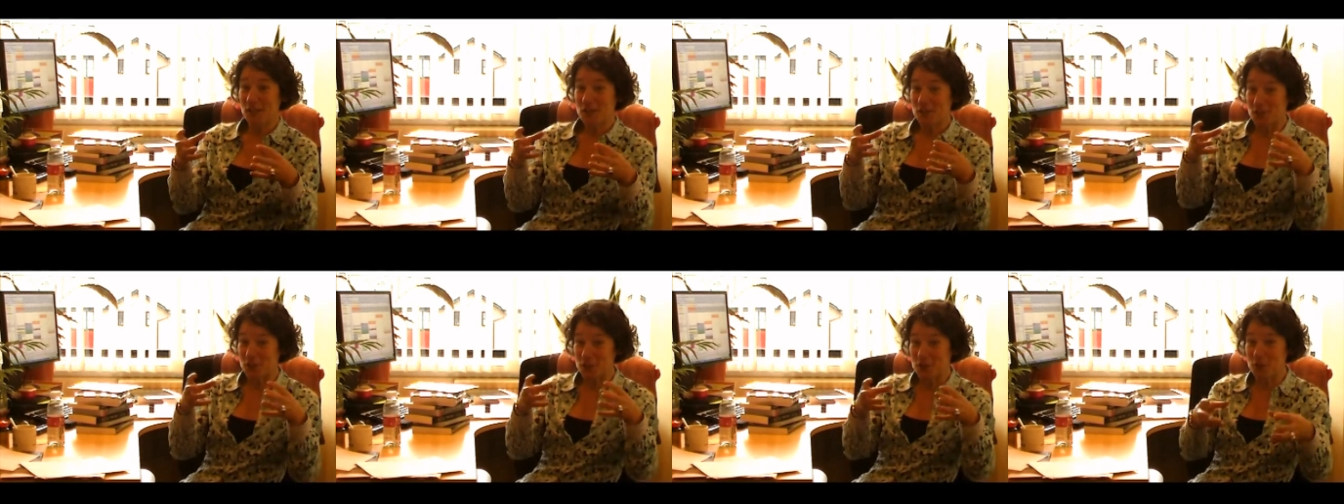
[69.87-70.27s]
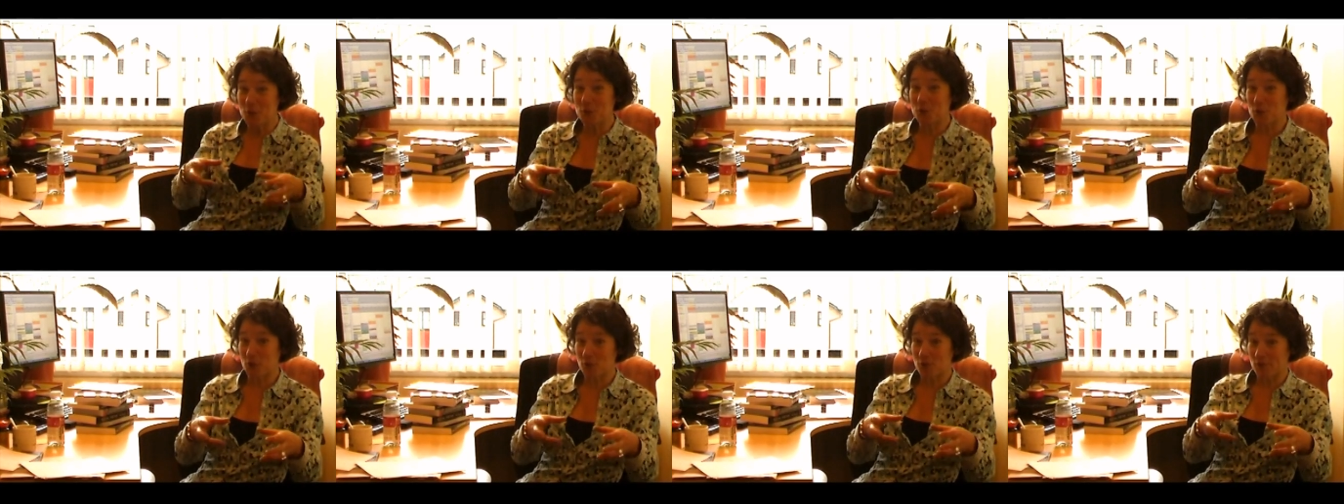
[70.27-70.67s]
to
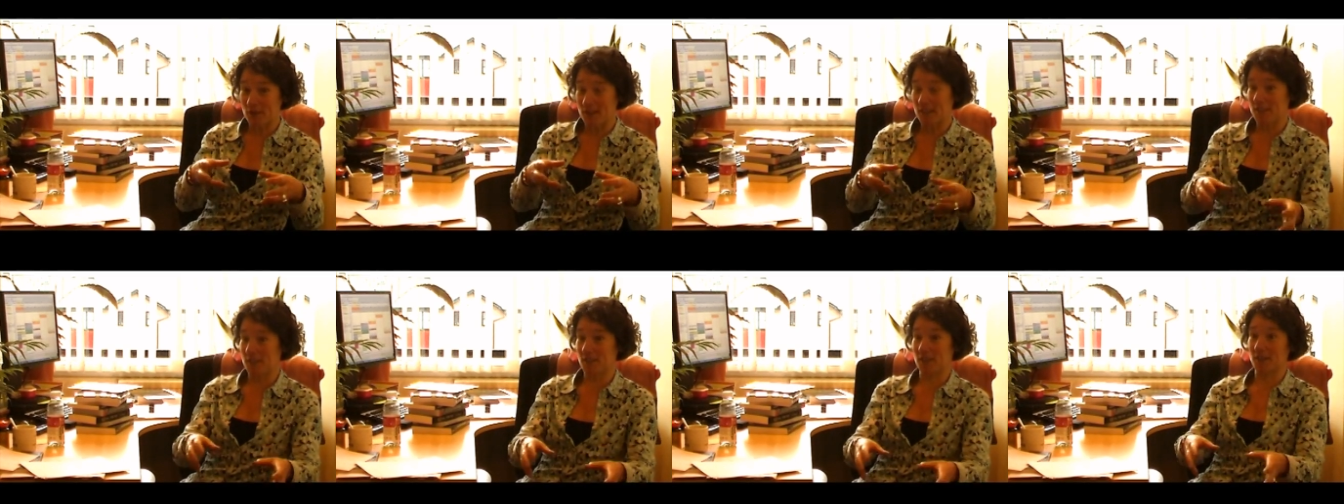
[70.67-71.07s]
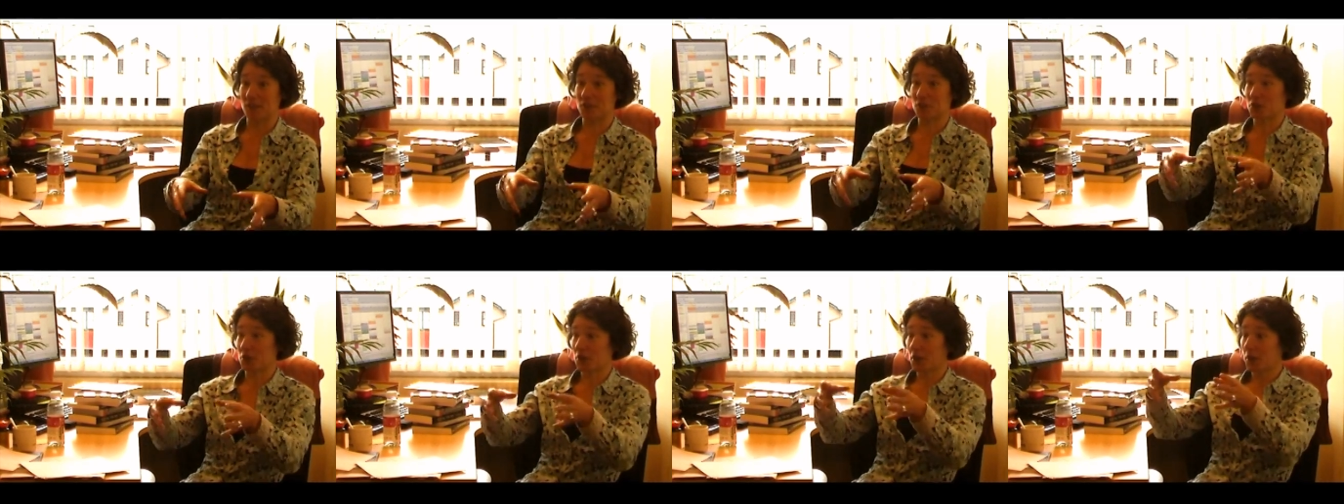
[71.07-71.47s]
use your
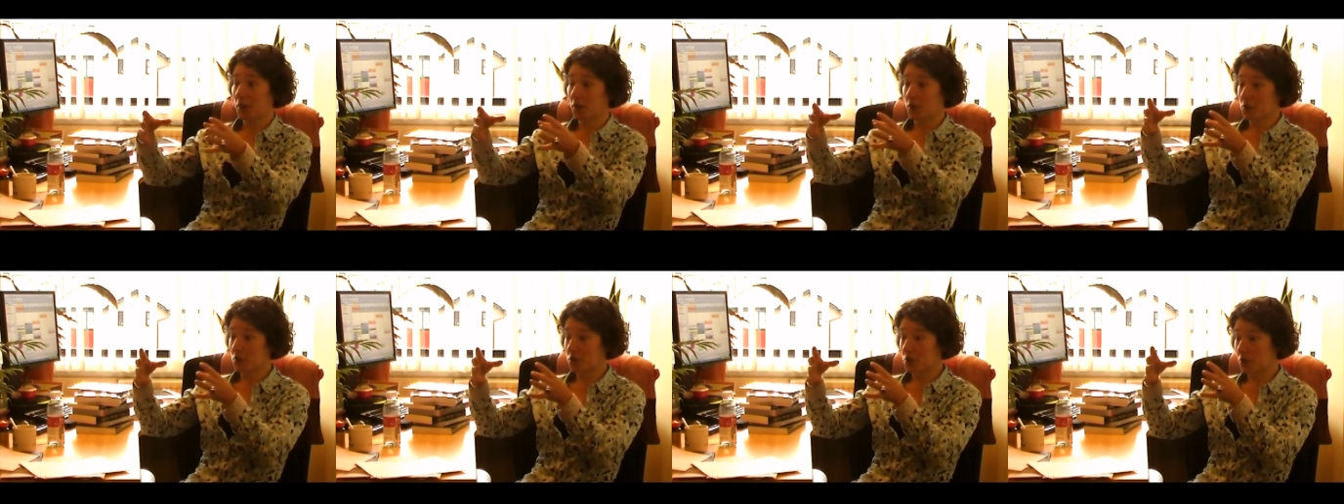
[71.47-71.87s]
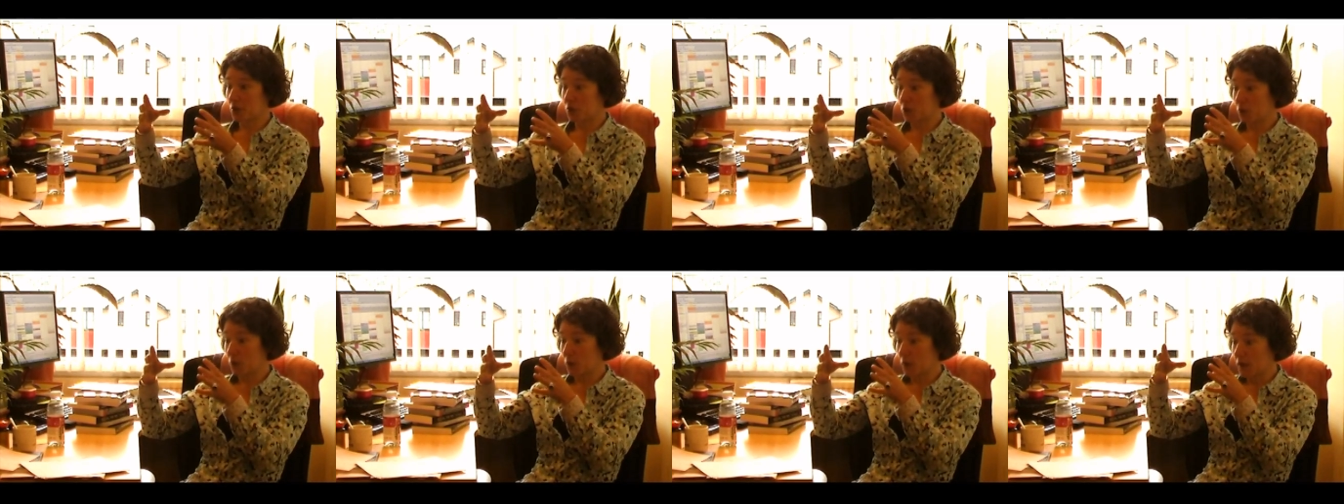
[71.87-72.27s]
research
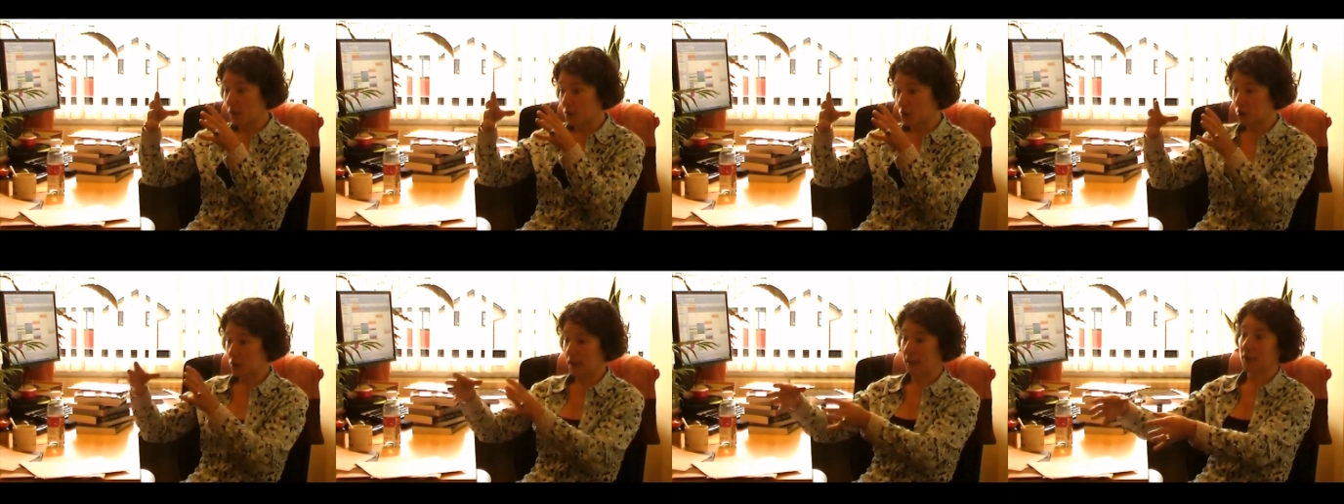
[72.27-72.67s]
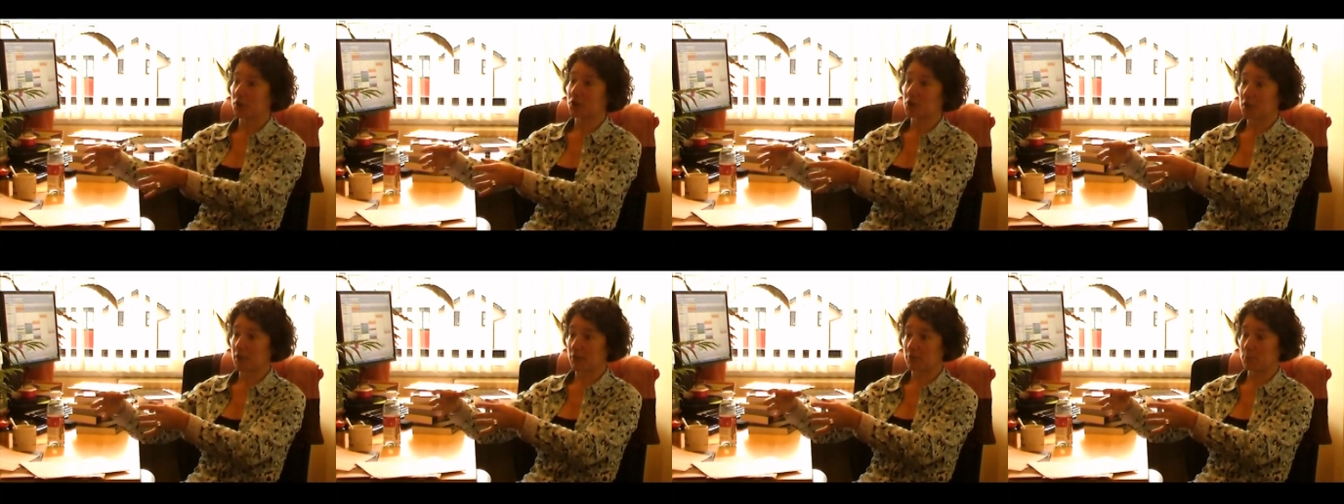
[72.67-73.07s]
to
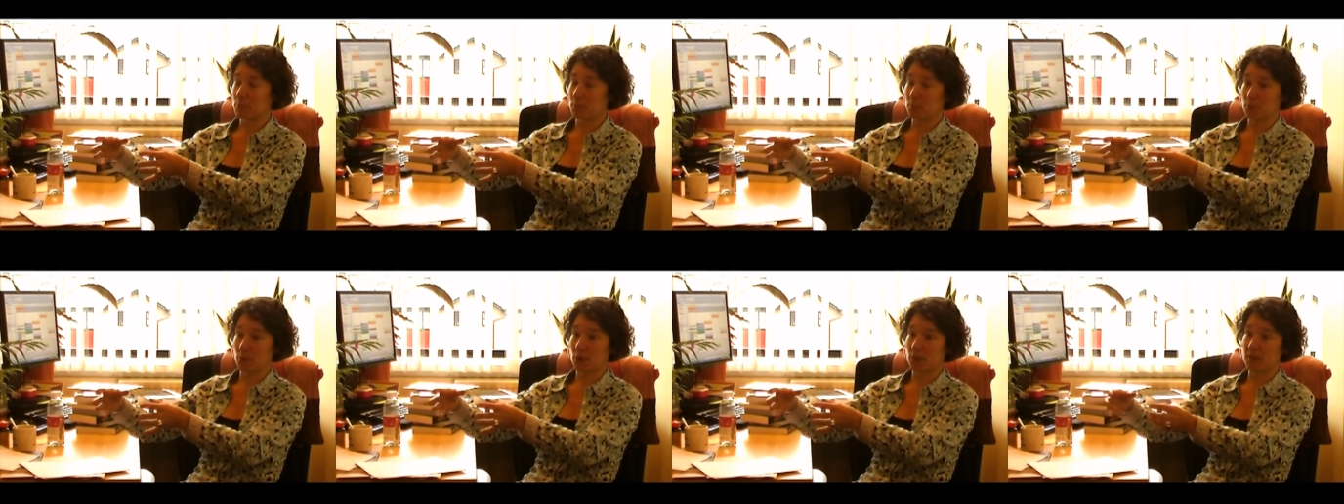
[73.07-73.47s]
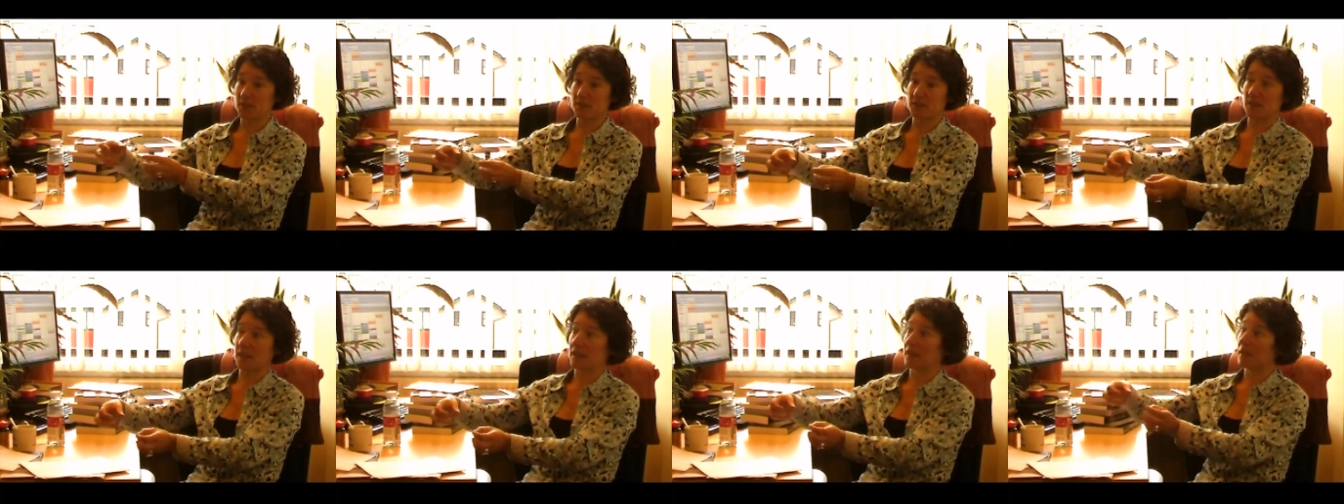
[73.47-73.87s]
change government
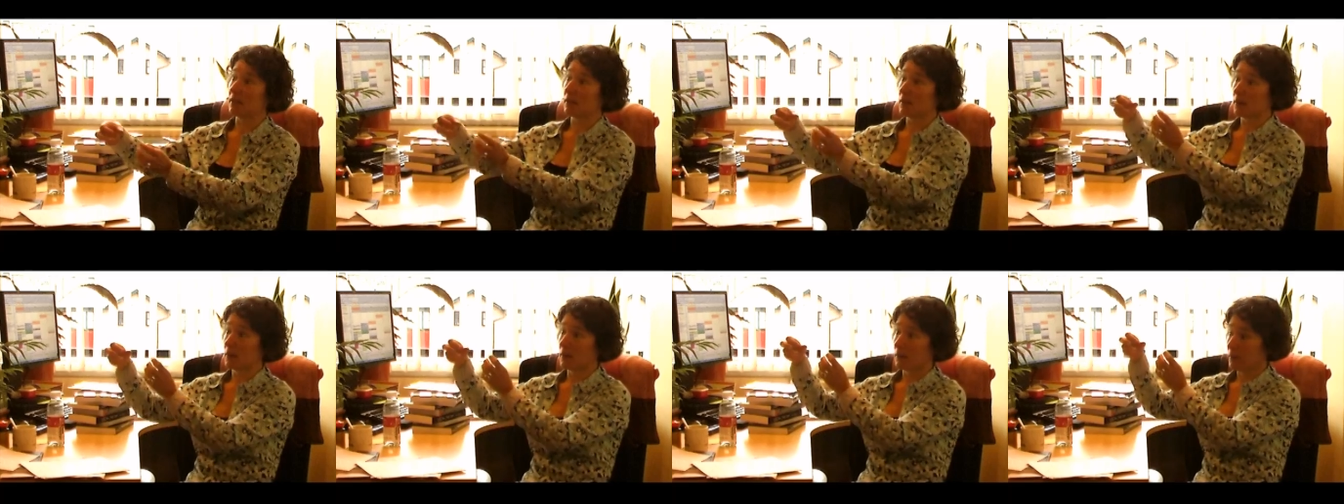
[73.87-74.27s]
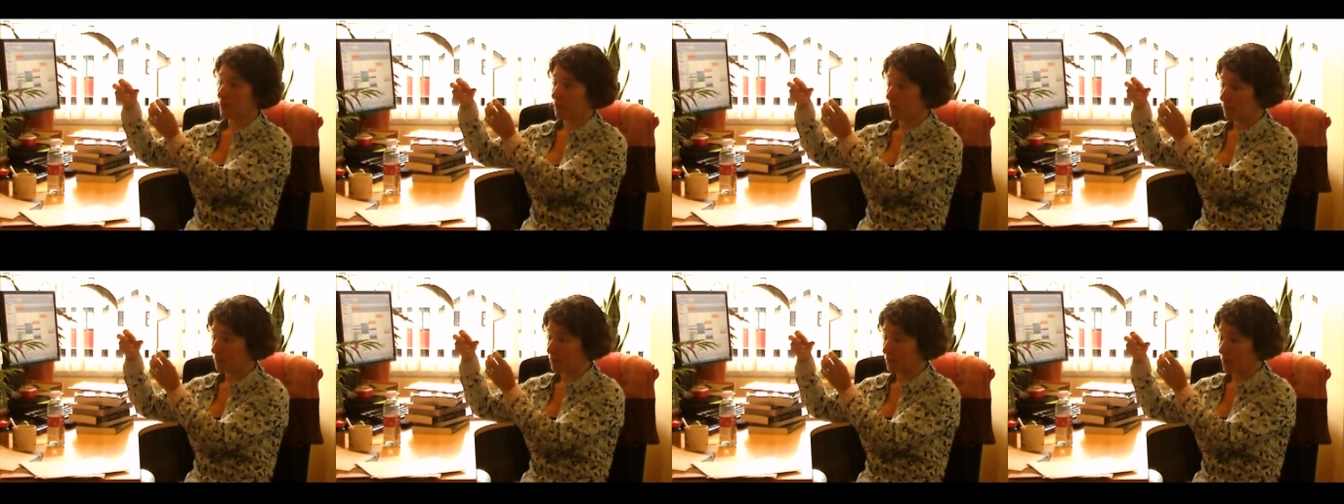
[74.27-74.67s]
policy
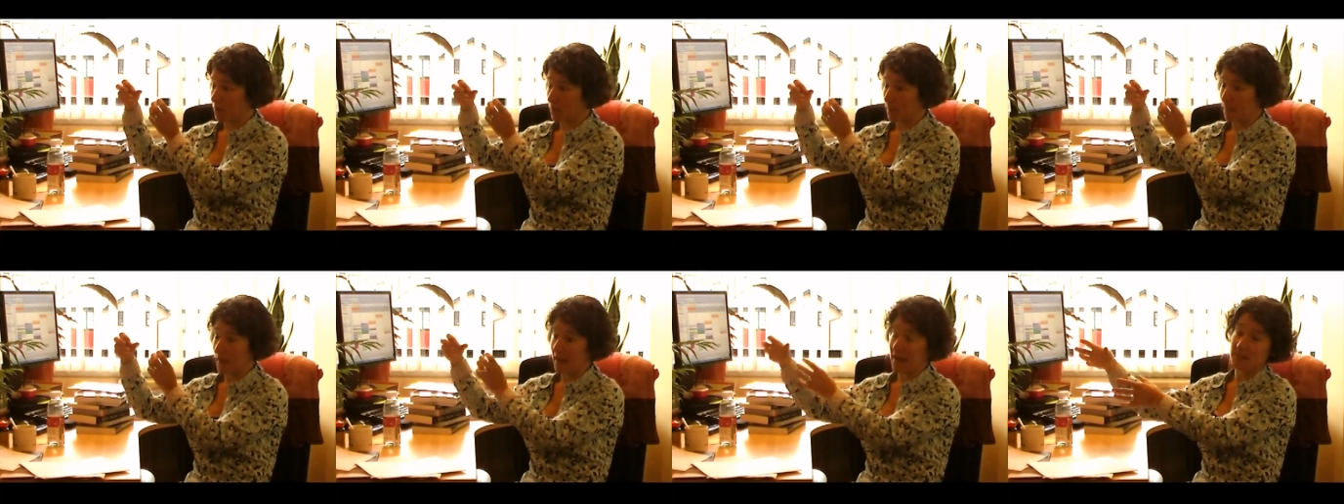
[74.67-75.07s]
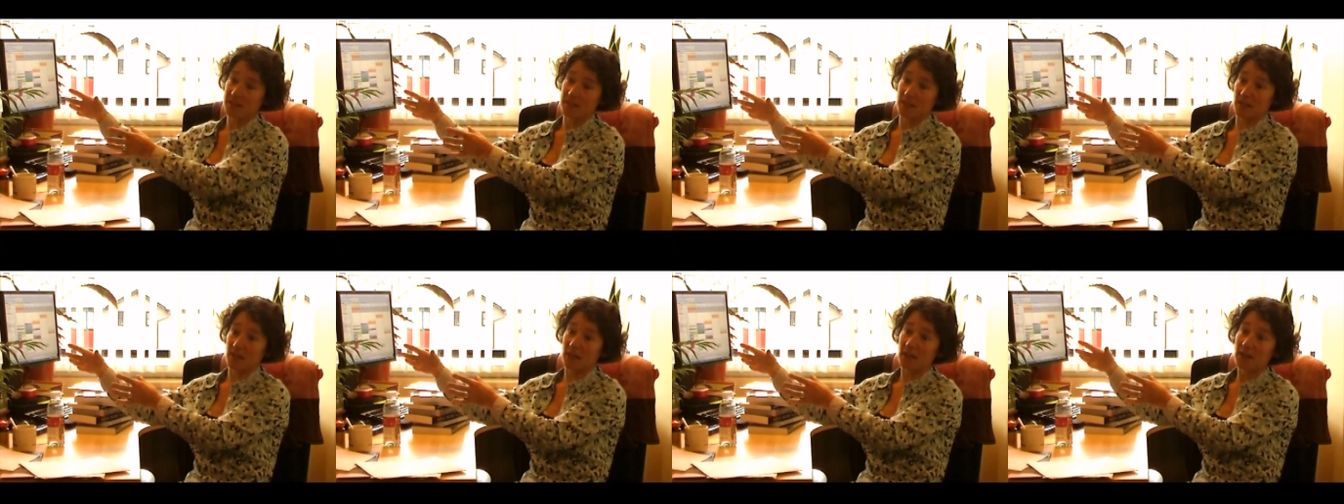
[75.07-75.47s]
for the
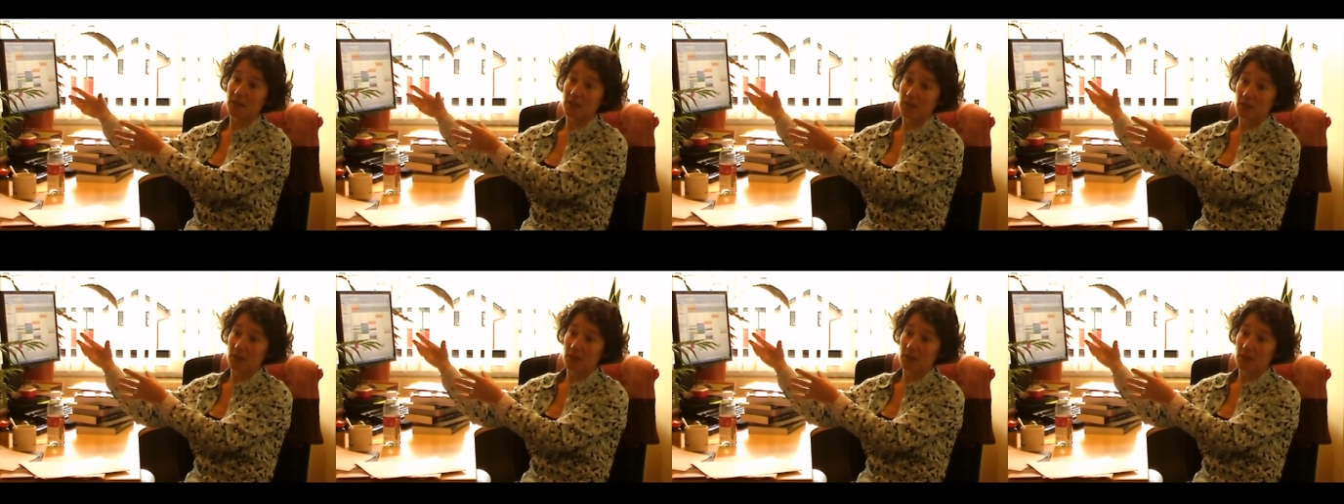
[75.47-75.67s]
better